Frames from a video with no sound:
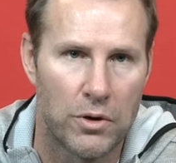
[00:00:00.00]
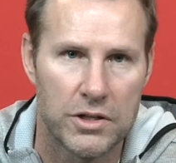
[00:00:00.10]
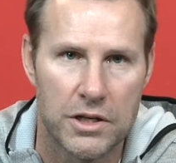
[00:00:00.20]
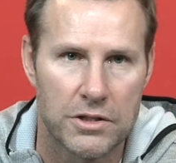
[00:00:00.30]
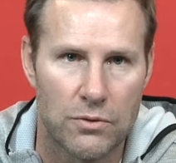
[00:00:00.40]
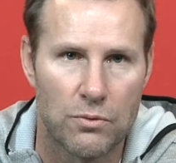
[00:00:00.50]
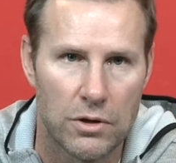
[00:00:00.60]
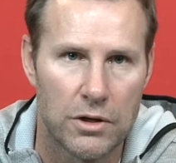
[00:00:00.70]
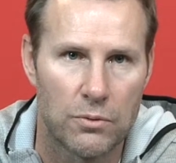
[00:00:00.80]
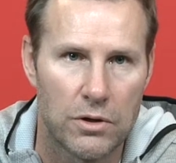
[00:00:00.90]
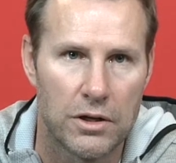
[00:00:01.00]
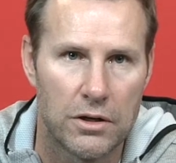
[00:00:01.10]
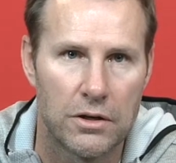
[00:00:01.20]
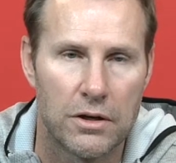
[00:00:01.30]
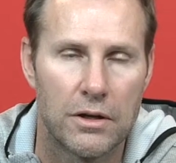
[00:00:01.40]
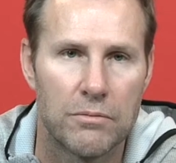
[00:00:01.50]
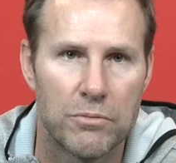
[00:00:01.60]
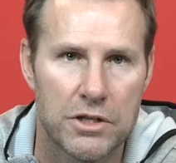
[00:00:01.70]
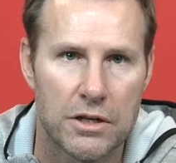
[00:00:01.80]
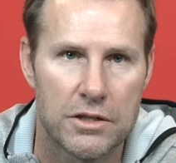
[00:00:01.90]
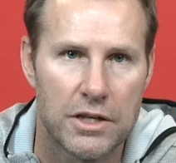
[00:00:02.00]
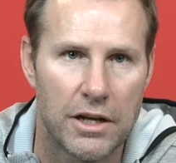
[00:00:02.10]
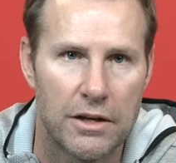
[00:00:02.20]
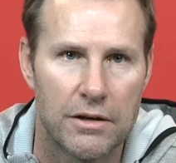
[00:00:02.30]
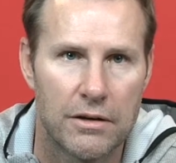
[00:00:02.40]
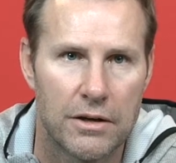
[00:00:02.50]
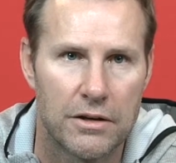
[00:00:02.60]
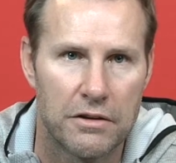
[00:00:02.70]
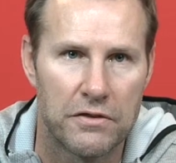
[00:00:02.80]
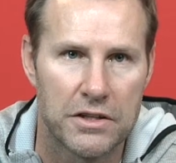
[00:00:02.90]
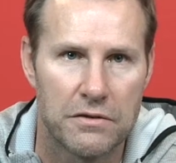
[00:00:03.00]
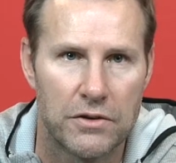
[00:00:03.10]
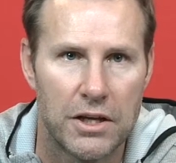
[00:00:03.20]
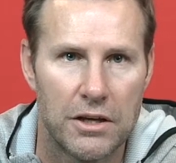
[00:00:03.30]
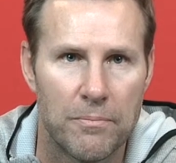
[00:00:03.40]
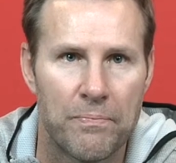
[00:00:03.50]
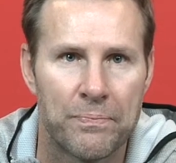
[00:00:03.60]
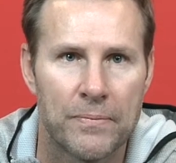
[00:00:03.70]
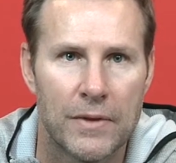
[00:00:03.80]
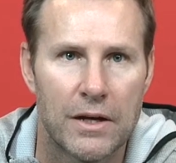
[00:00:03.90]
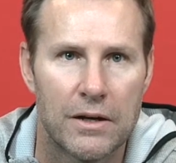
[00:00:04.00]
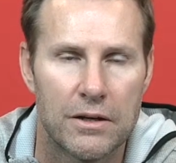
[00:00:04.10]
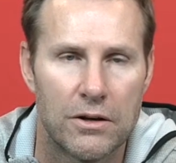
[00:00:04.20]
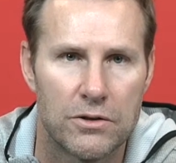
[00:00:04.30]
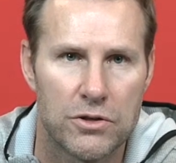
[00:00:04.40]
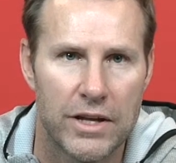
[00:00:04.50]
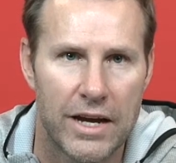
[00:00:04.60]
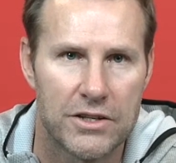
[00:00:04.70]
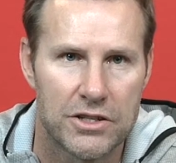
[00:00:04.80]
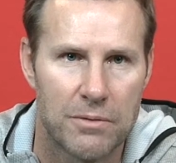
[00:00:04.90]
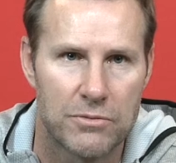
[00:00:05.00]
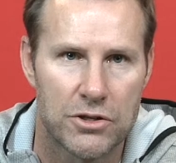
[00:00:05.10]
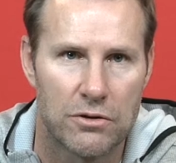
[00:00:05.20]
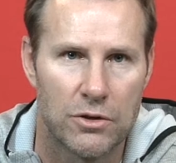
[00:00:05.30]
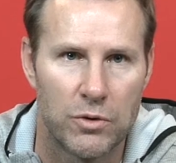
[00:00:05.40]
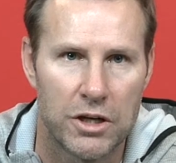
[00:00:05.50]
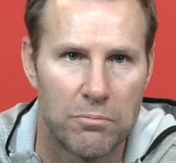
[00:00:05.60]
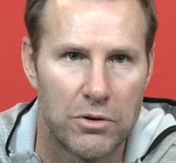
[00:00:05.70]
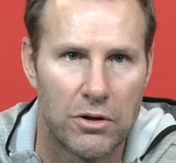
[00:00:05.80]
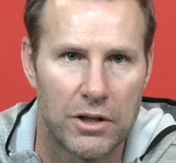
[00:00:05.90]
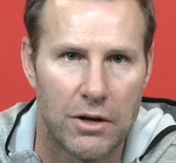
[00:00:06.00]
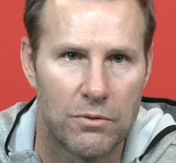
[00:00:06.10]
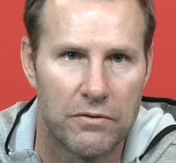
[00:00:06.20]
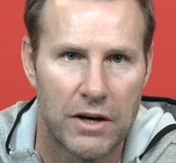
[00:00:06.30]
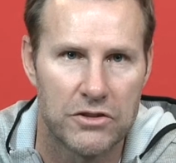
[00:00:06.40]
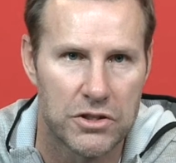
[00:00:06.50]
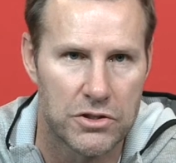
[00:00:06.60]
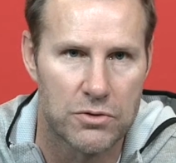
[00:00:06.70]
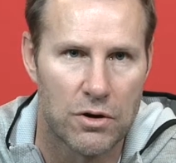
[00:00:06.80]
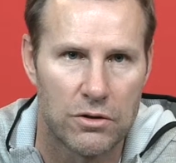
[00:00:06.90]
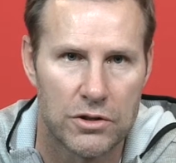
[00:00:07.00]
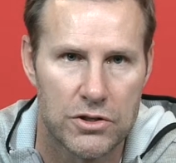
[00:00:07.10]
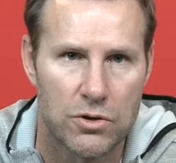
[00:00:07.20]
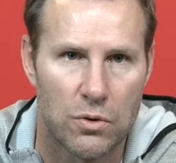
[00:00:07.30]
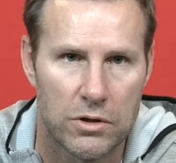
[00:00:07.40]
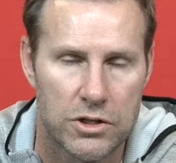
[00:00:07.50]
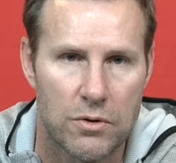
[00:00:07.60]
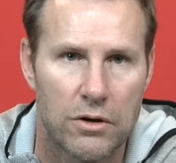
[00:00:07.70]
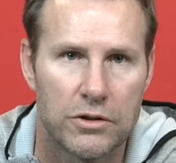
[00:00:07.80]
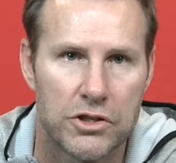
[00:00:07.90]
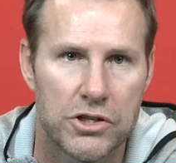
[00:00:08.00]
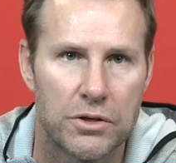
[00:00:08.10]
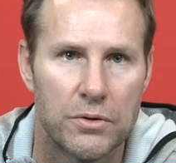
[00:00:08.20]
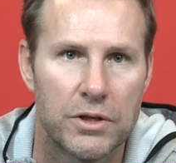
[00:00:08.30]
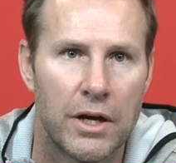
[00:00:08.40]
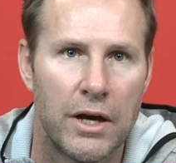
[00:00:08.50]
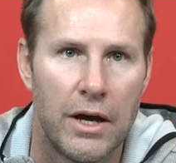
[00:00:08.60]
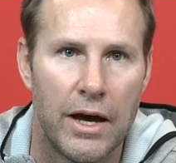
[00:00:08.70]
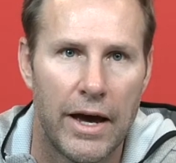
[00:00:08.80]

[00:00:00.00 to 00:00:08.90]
points against a really, really good Michigan State defensive team. You know, so that is something certainly we can build on. We've obviously struggled to score and struggled to shoot